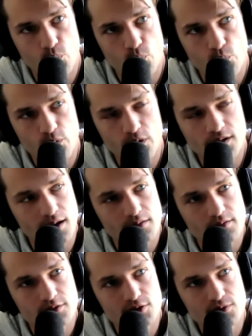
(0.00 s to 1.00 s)
we get
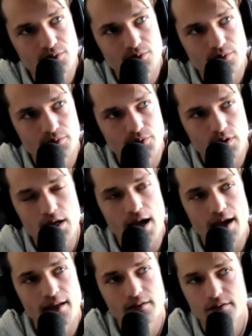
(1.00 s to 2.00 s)
to the
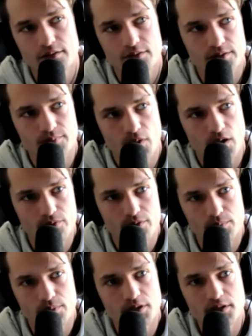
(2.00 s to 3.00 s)
end of the
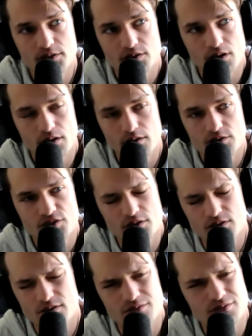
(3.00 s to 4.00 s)
piece and it's
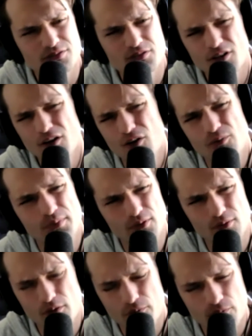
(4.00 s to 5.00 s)
just so
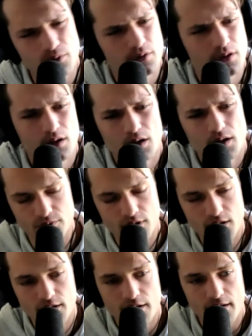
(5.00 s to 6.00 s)
beautiful.
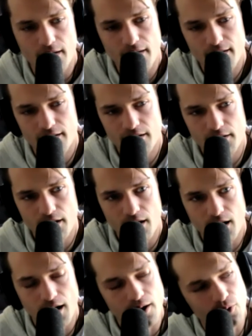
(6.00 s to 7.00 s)
And
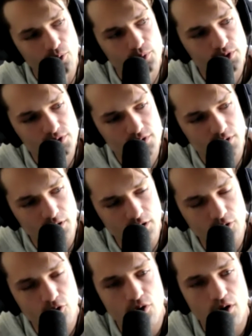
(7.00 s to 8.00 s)
I almost started
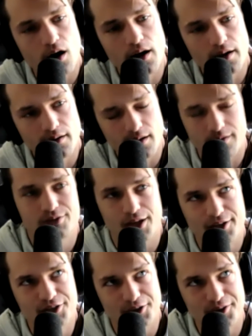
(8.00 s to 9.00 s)
crying. I
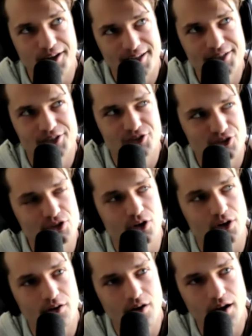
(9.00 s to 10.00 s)
actually think I did just
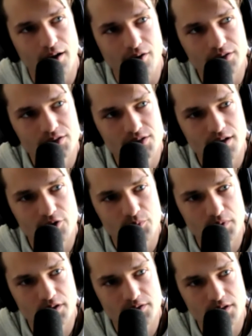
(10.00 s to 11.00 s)
start crying on stage
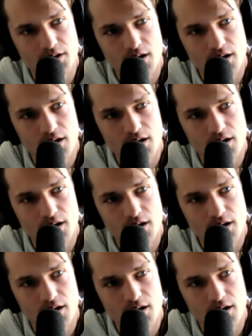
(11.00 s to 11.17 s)
because